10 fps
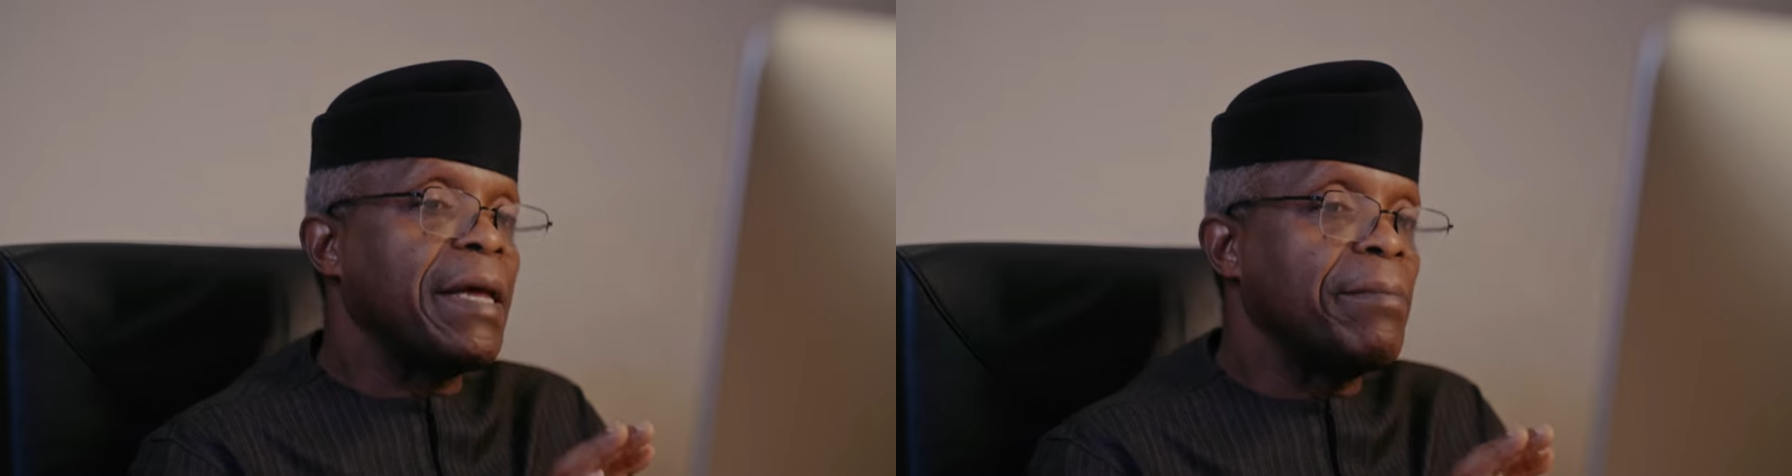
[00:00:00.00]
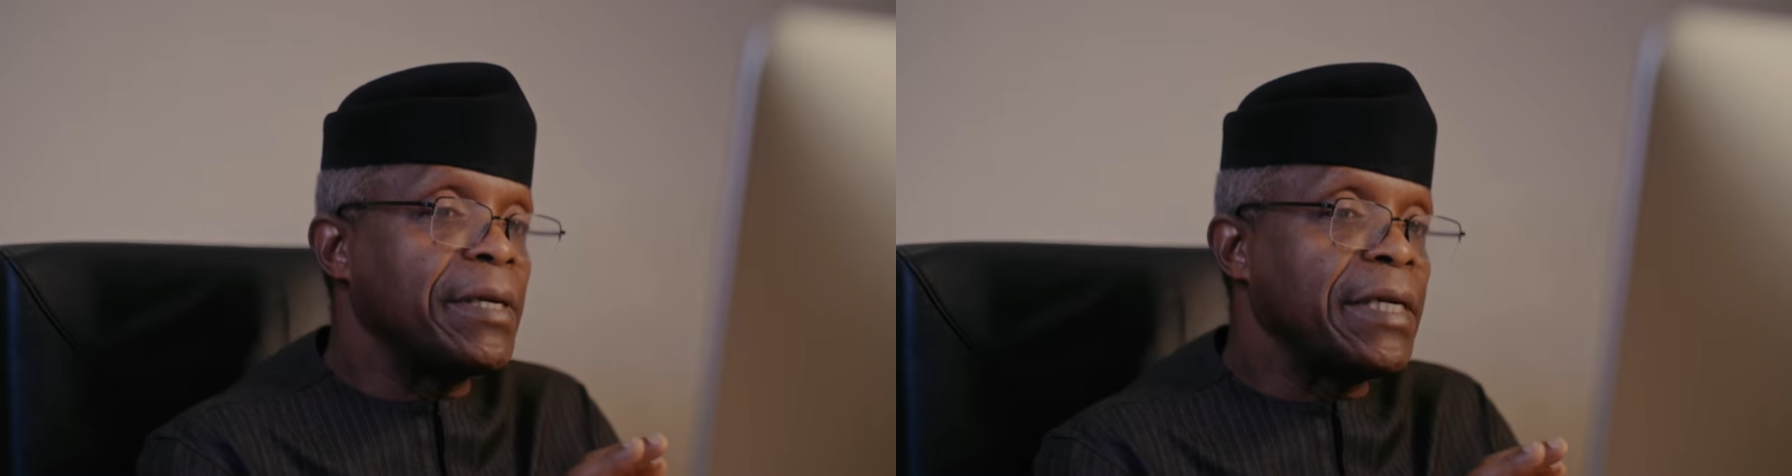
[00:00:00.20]

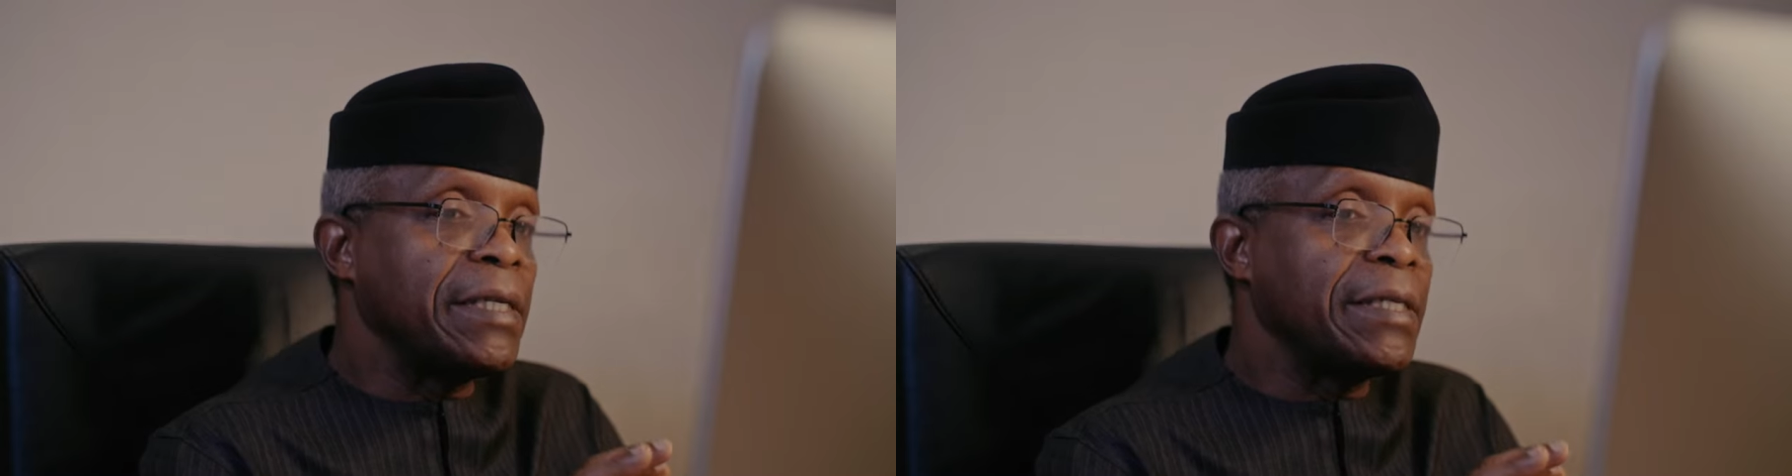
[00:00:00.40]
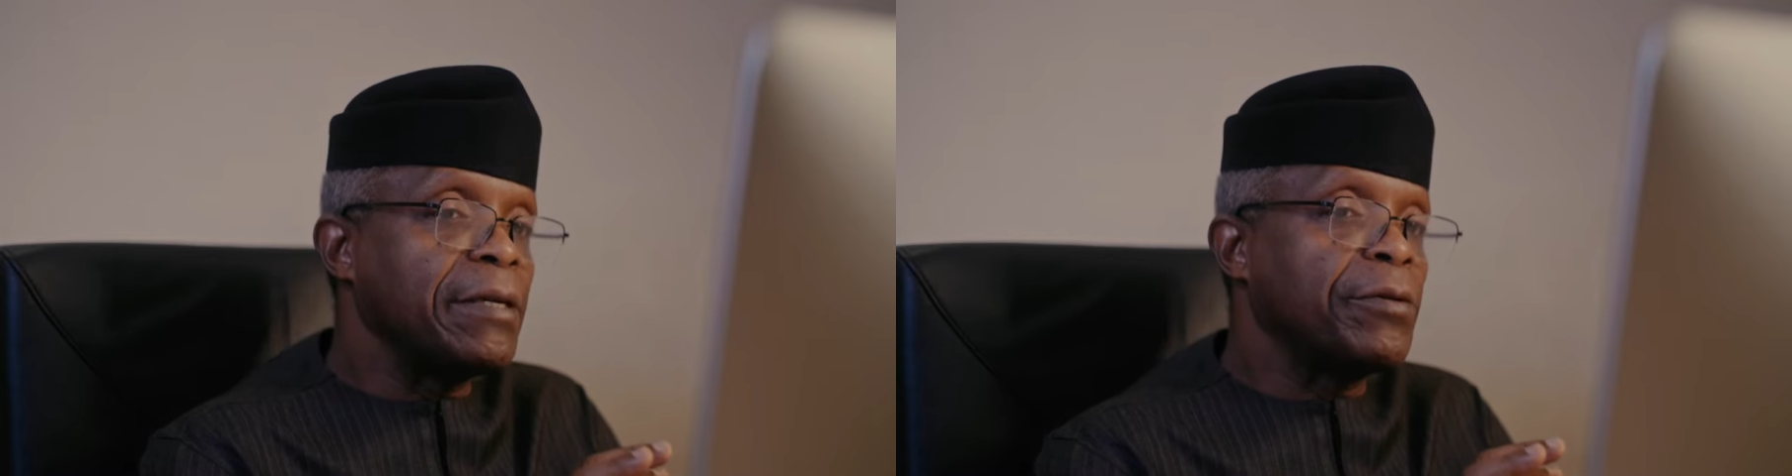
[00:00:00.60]

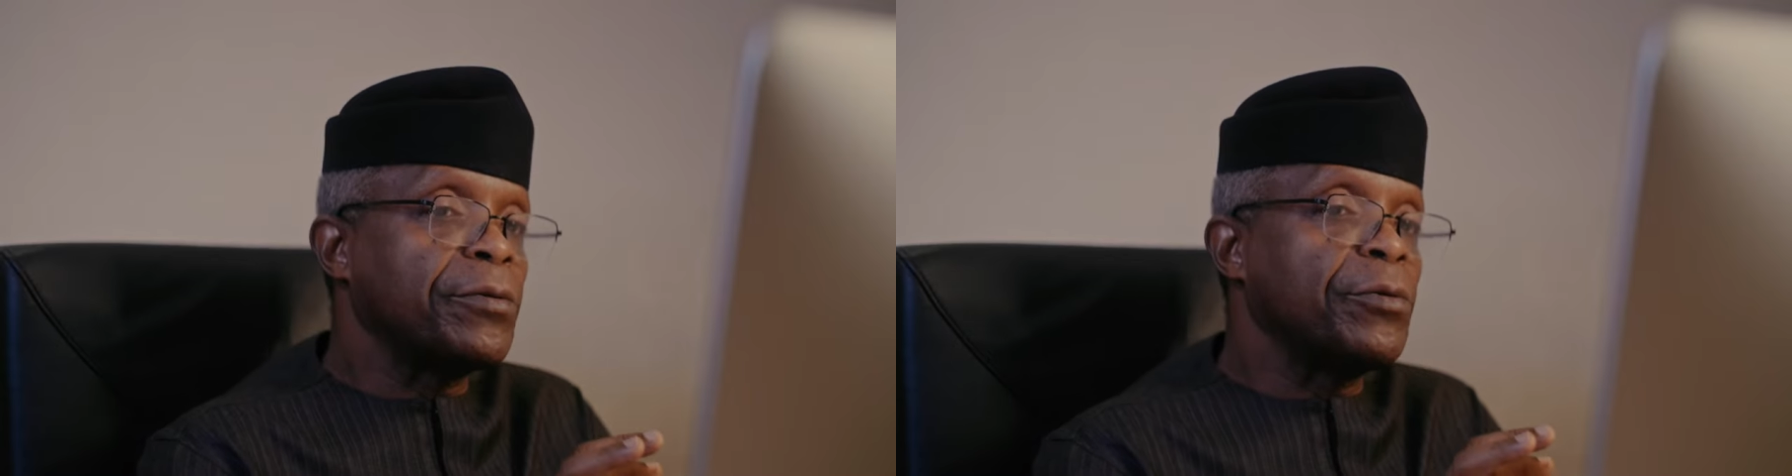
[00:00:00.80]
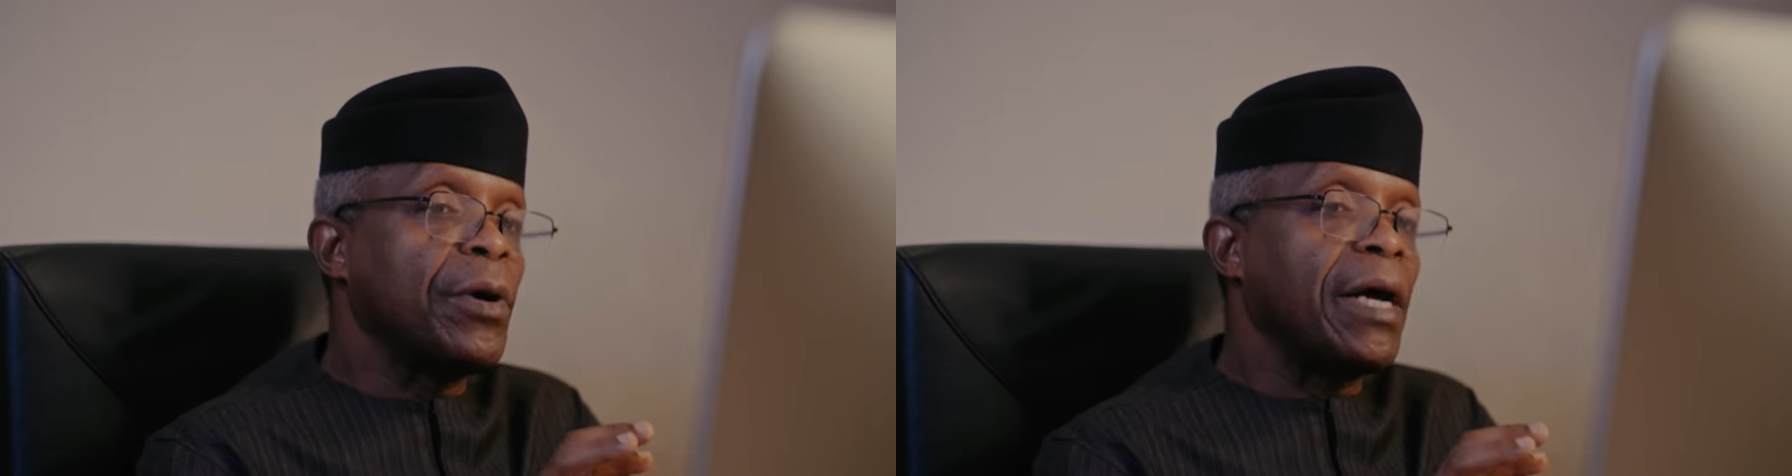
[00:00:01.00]
emanated
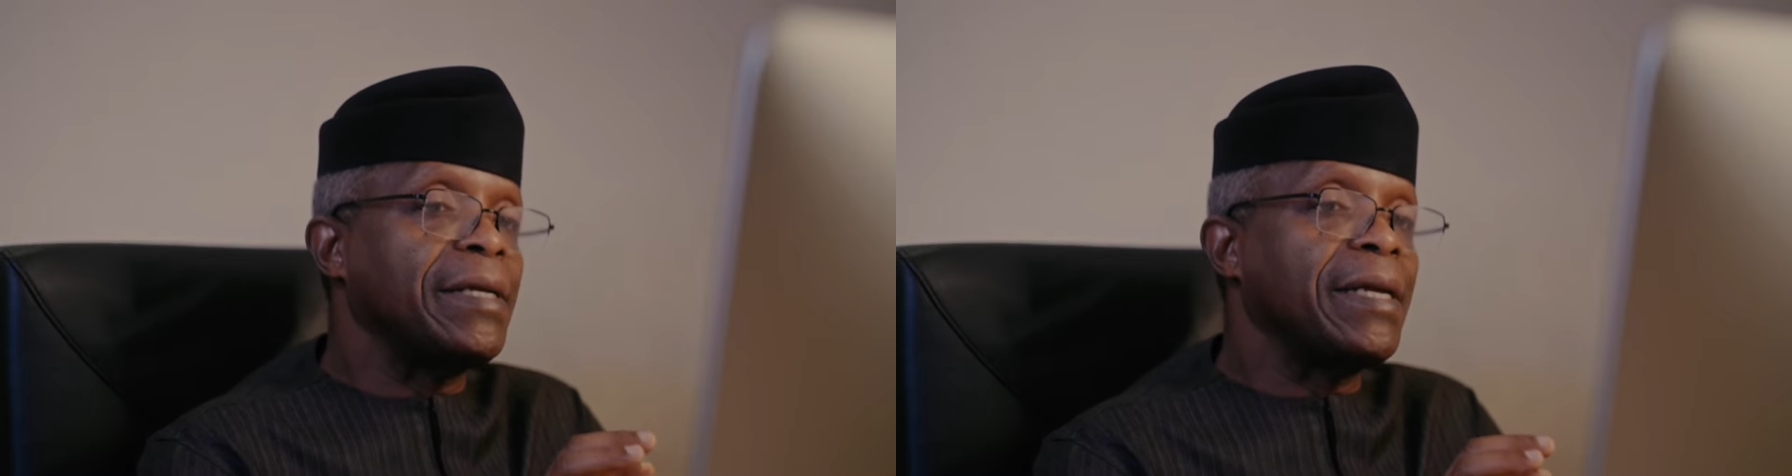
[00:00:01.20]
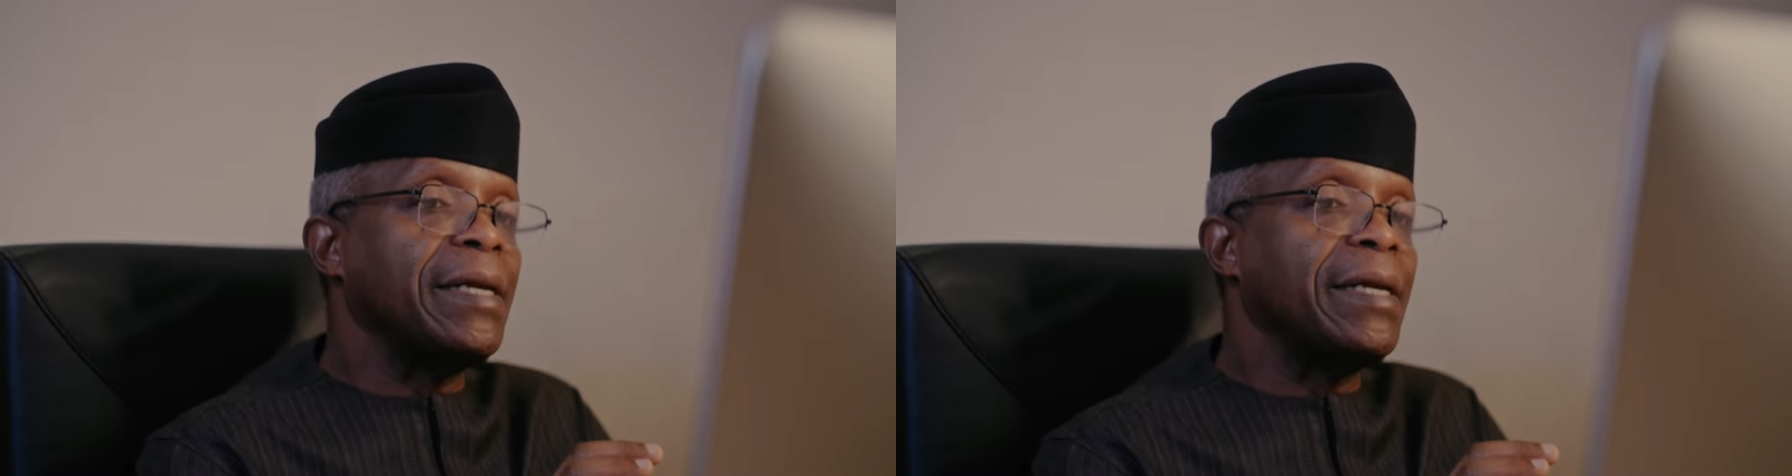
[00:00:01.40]
through an